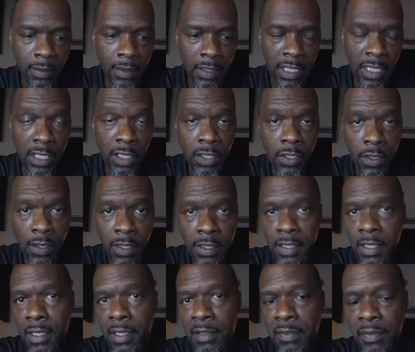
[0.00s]
in charge
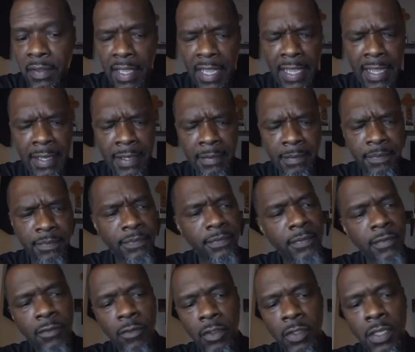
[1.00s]
of, and
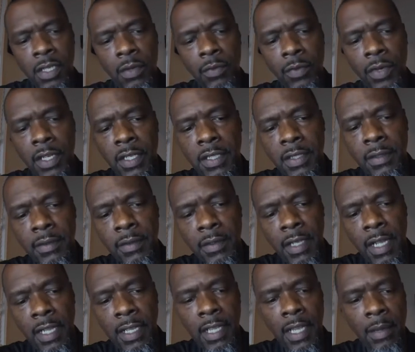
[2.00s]
for some reason
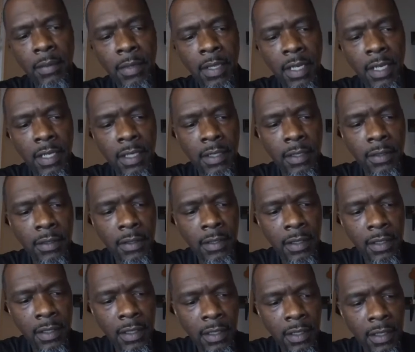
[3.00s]
I kept getting
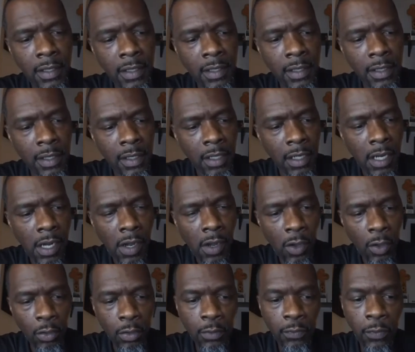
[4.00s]

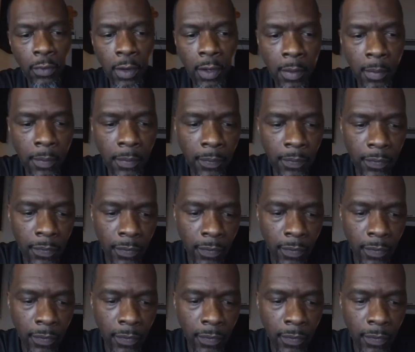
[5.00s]
calls from